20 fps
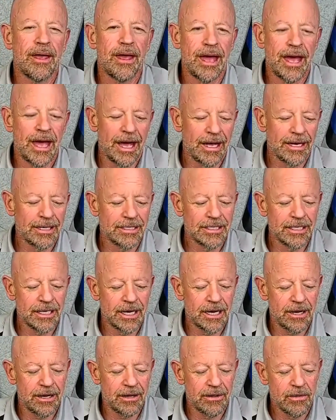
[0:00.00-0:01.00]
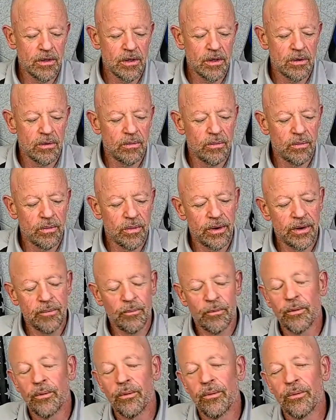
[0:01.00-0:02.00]
And
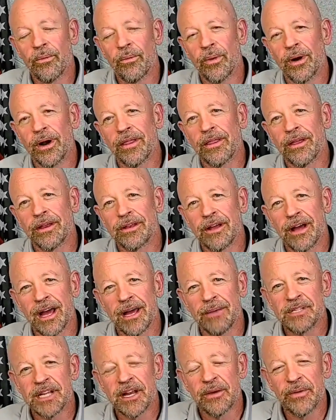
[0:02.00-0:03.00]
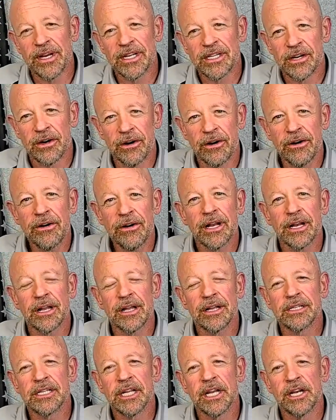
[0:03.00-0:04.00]
one of the times he returned and
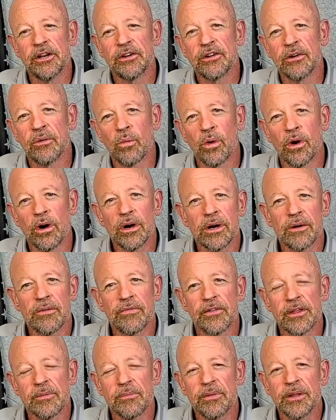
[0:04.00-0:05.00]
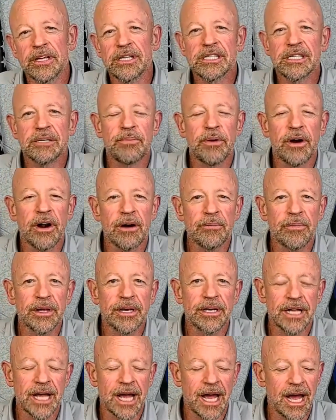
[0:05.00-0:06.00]
continued to work for the police
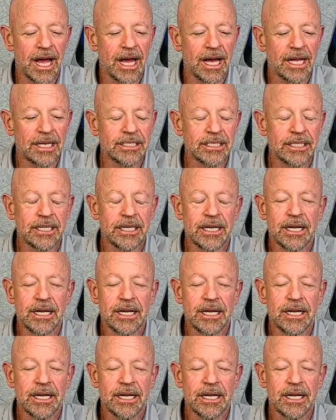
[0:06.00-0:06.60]
department, and